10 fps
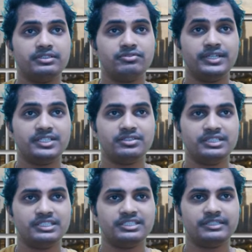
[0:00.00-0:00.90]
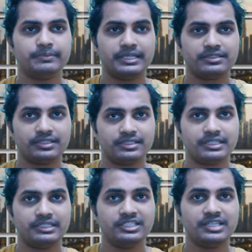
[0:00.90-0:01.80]
What are the drugs are used to
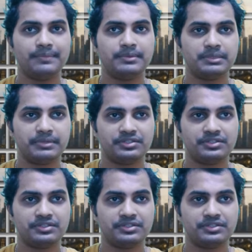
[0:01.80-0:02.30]
treat